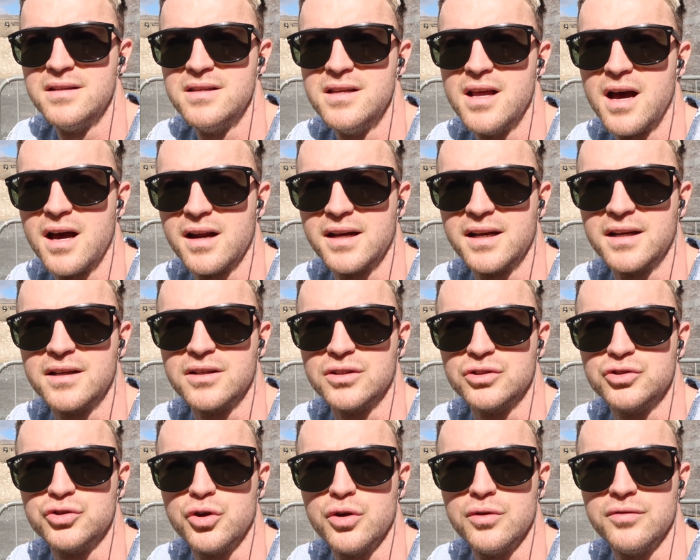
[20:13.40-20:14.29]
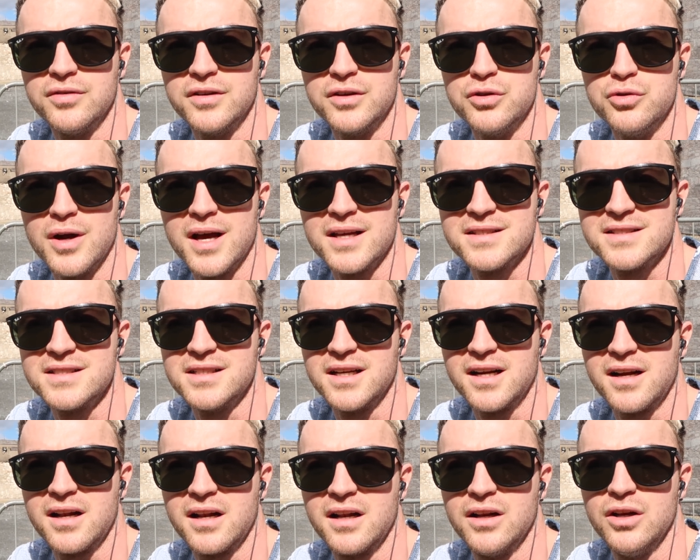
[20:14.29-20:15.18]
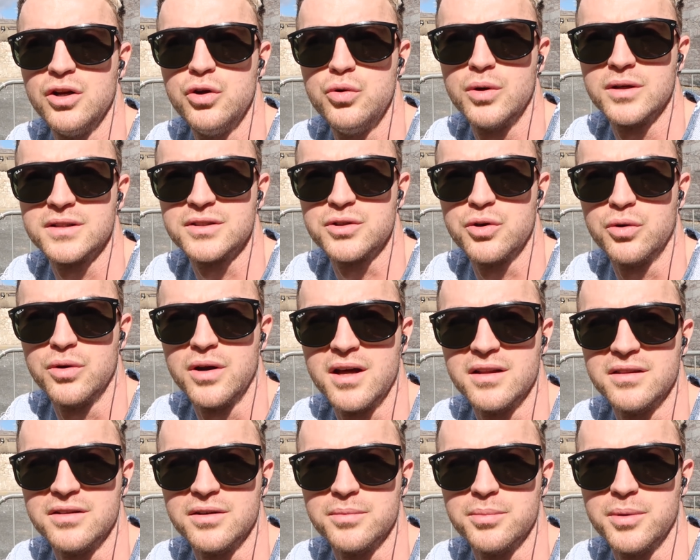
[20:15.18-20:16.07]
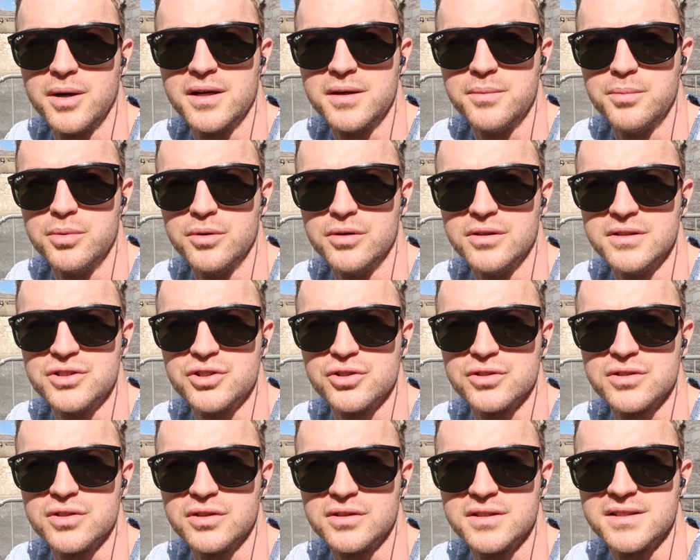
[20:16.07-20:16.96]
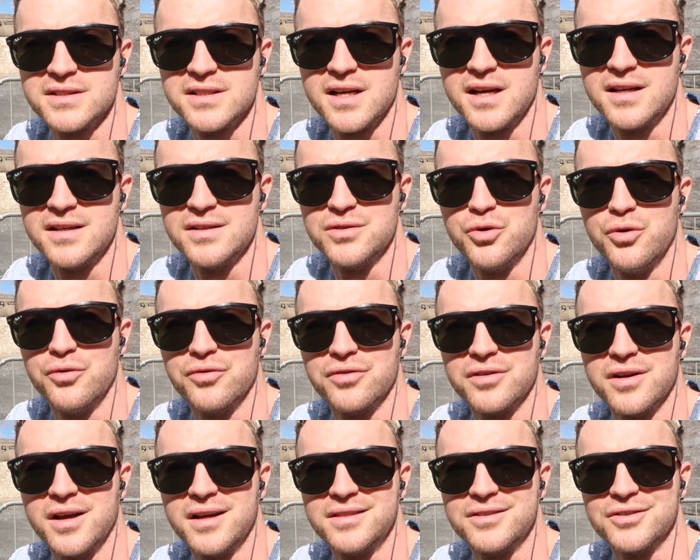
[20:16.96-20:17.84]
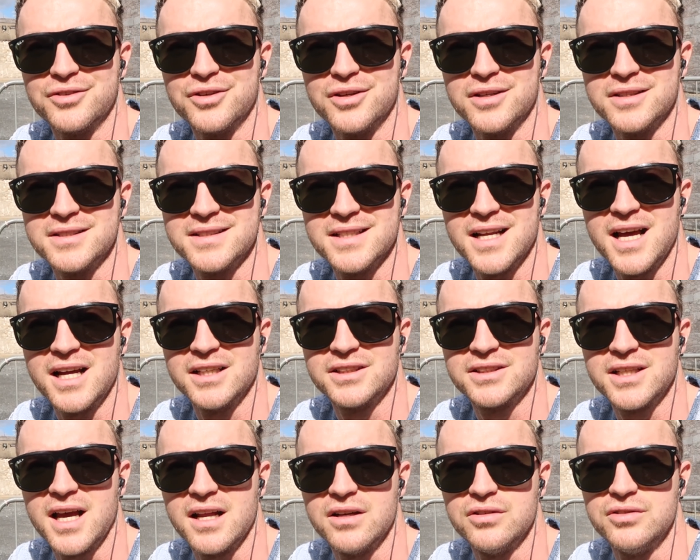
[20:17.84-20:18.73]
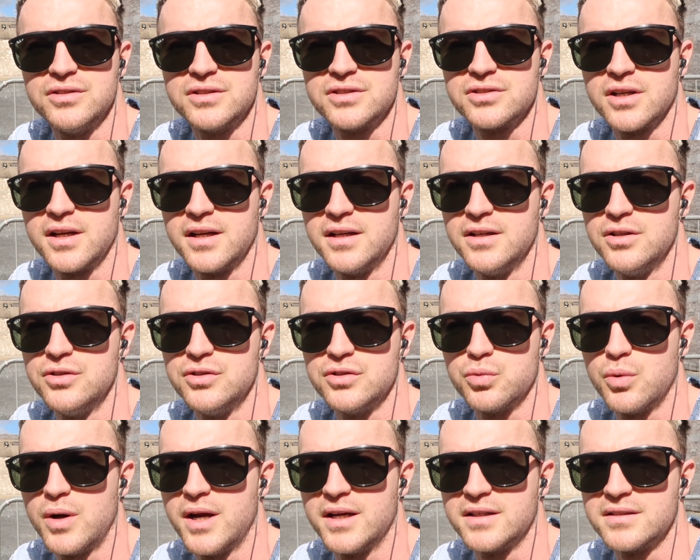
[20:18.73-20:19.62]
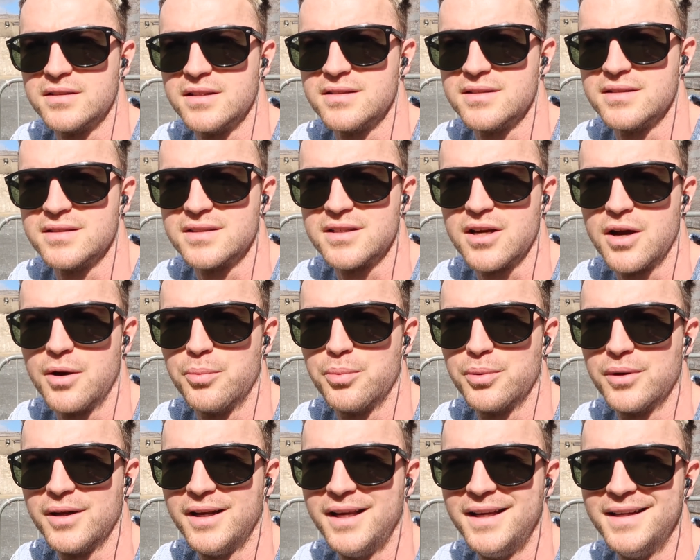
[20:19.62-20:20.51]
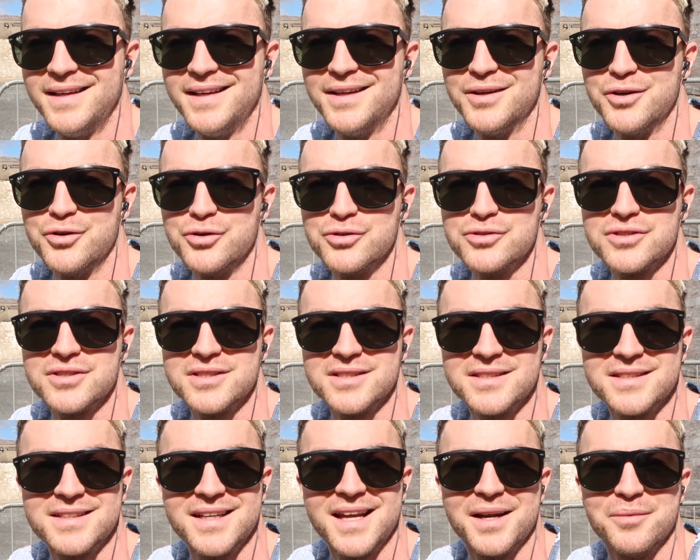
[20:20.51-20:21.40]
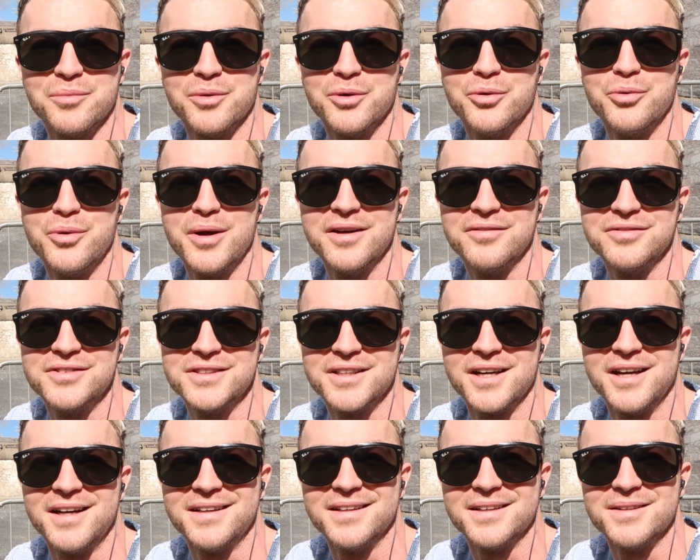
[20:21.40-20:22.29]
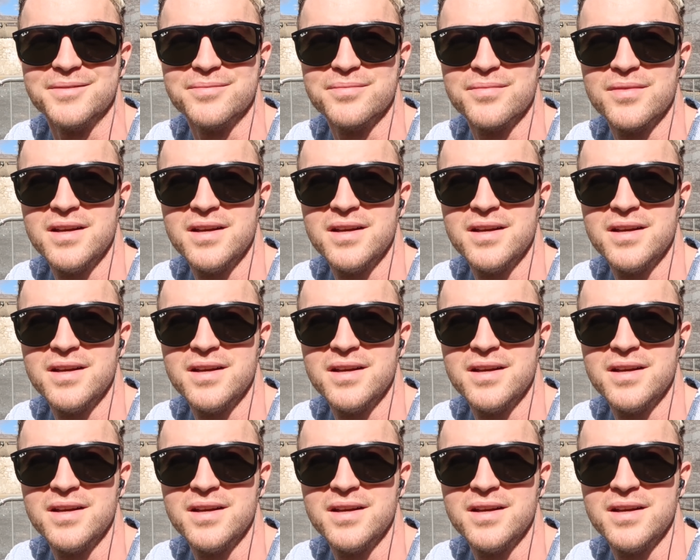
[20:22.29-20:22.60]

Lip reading: not in control of it, who hasn't a clue what's going on in their body, but it's just decided overnight they're going to slash calories, try and lose weight, this is a completely unsustainable way of dieting.